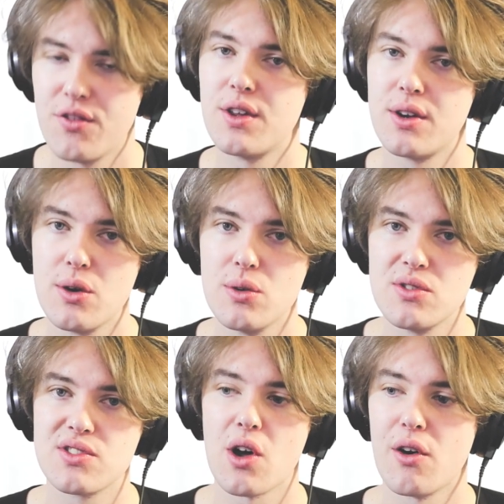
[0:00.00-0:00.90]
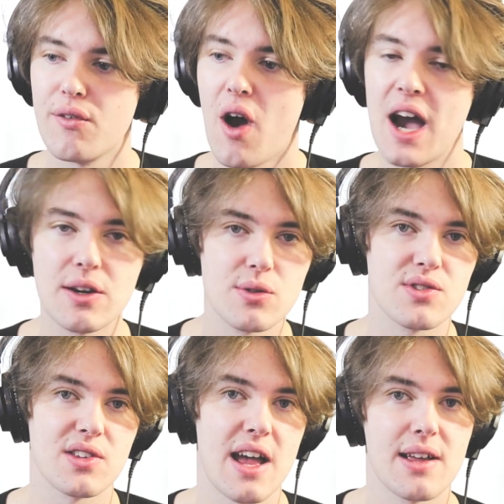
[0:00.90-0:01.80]
the news of
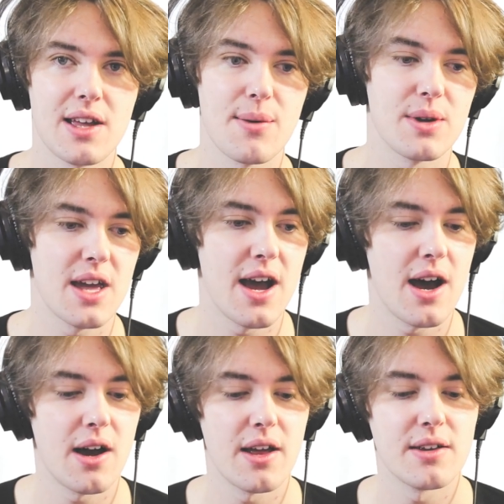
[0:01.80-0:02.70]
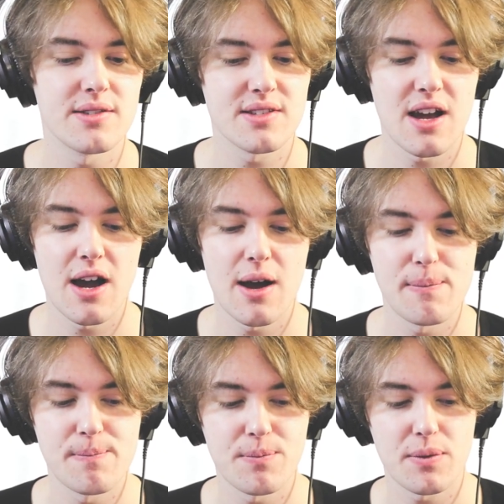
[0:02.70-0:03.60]
idols like coming out as
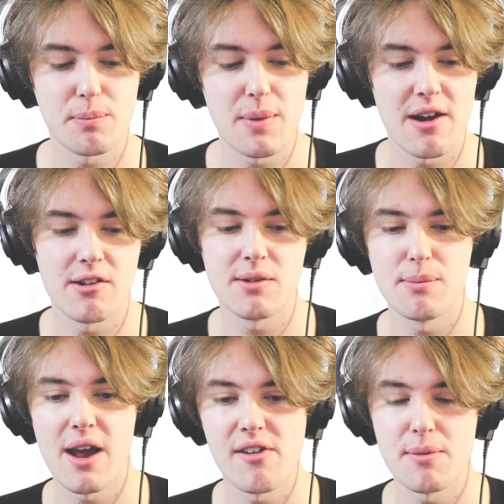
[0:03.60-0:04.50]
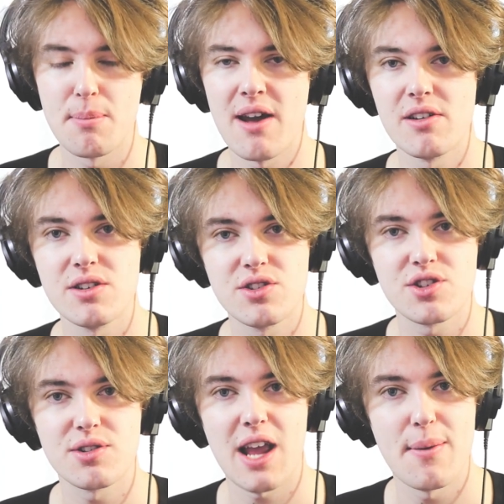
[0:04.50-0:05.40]
um marriage mar-
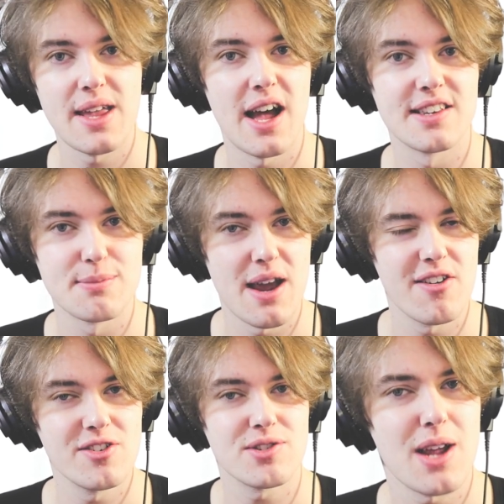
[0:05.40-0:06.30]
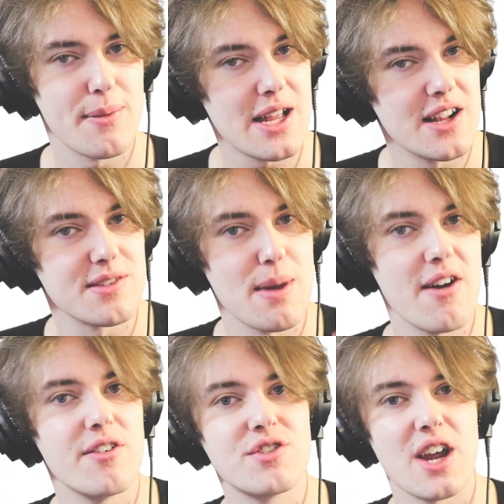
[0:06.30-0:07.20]
marriage coming out as marriage coming out as
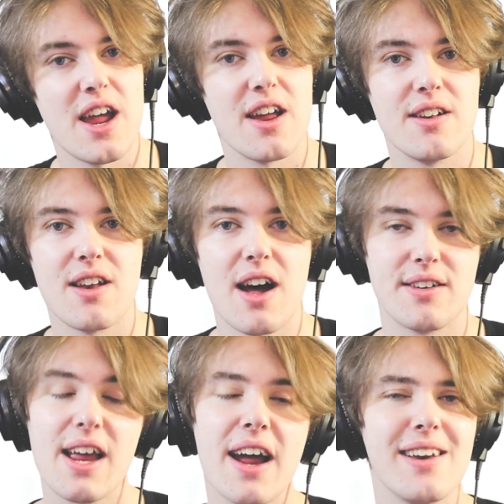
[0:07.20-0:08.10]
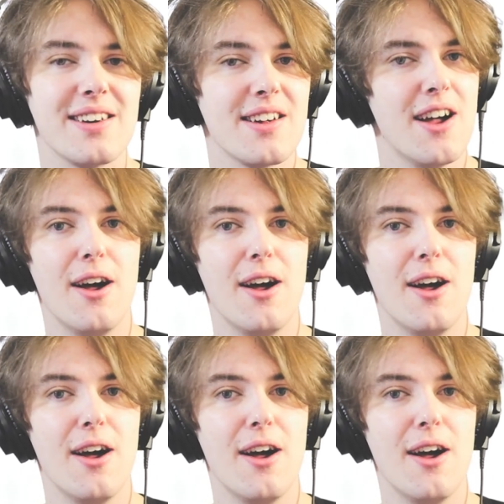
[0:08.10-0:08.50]
marriage and uh, dating